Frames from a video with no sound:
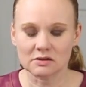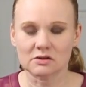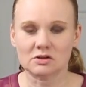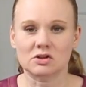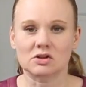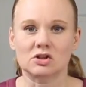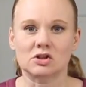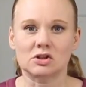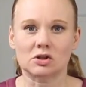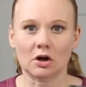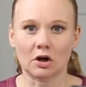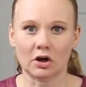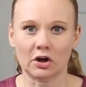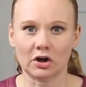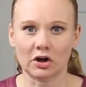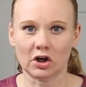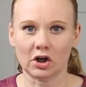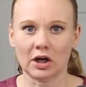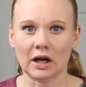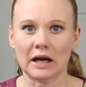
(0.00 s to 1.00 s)
to
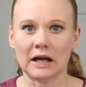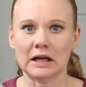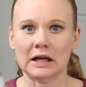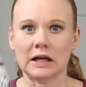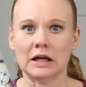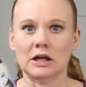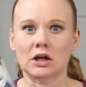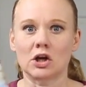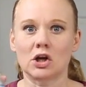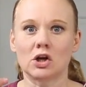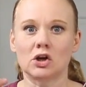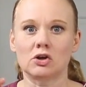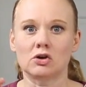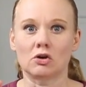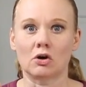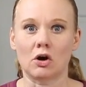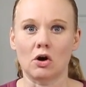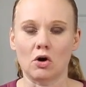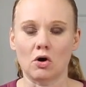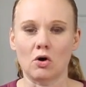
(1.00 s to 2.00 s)
start creating
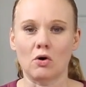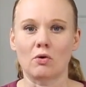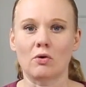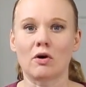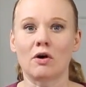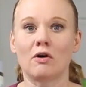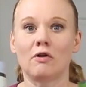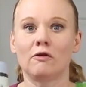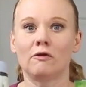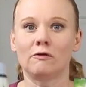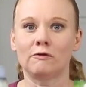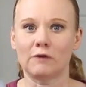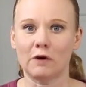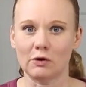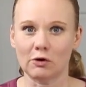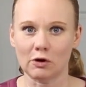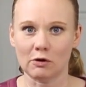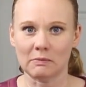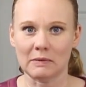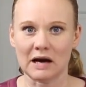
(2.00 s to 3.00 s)
your own
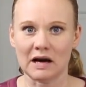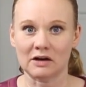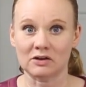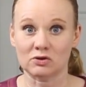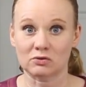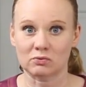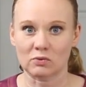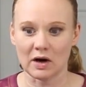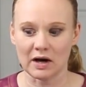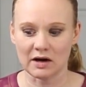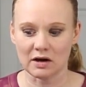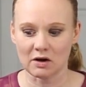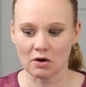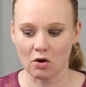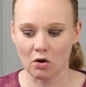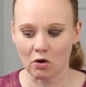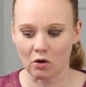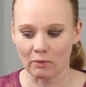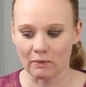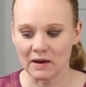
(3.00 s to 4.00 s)
photo mugs right at
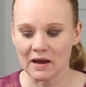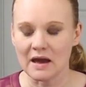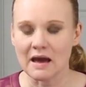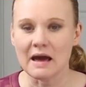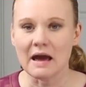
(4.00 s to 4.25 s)
home.